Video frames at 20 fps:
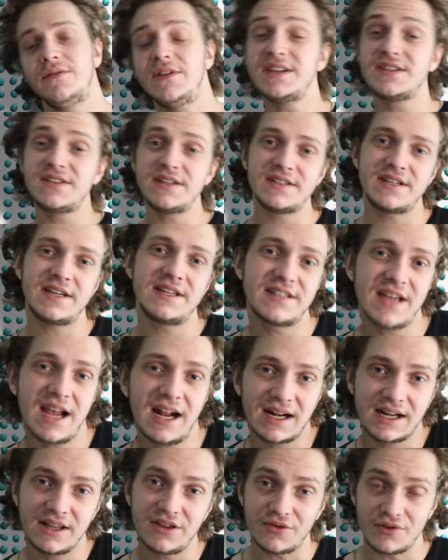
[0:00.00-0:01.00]
This is
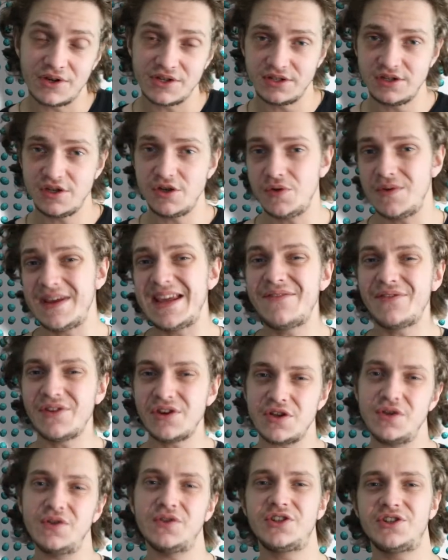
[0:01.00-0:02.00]
exactly the reason you
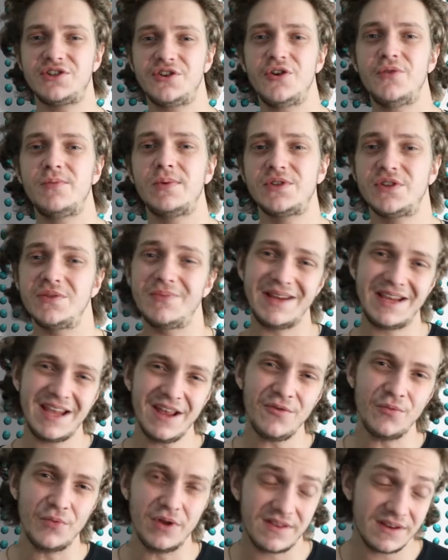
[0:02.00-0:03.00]
even use soap to
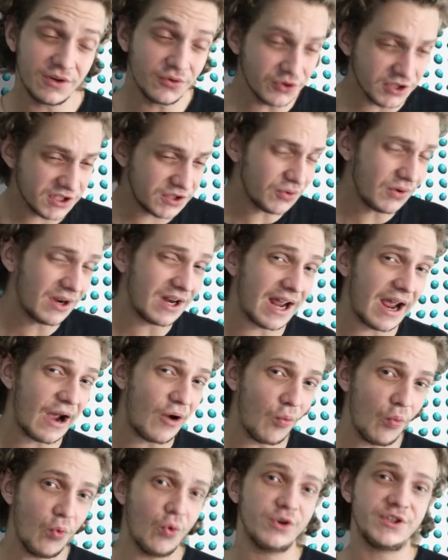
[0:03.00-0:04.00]
begin with, in order to
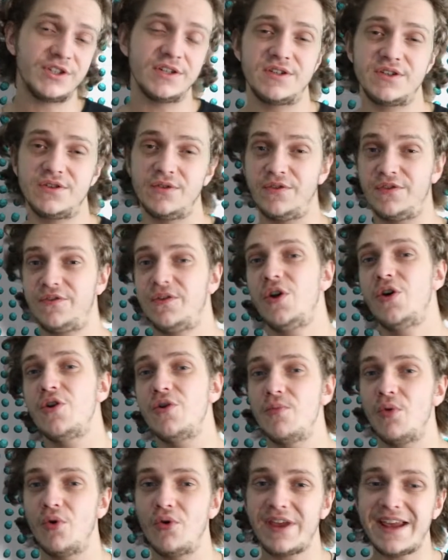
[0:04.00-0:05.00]
allow water to
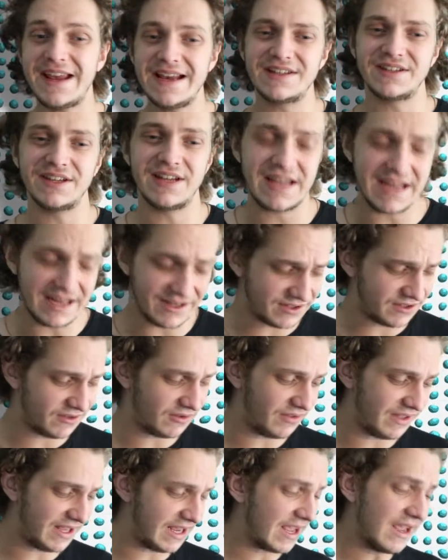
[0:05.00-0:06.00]
flow more easily
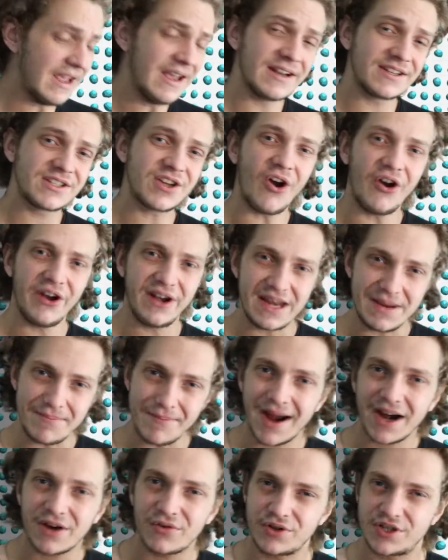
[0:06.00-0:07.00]
into the tiny
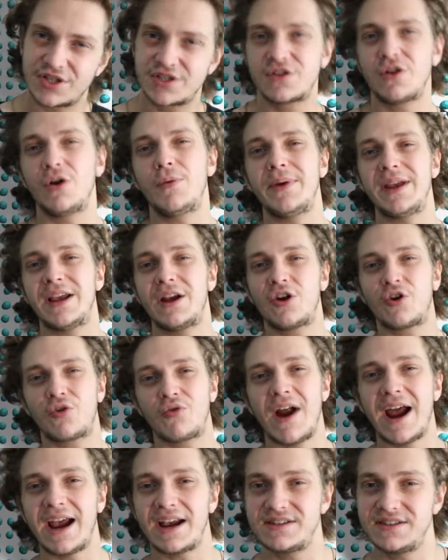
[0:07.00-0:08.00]
macroscopic
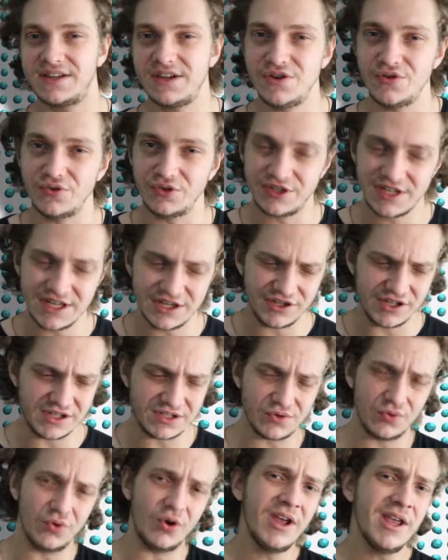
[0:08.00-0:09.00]
cracks in your
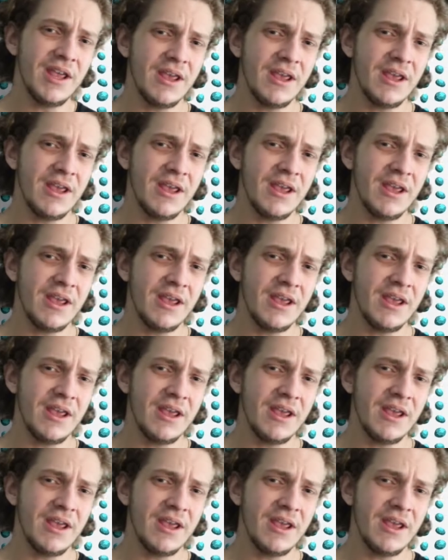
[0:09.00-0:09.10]
dishes, or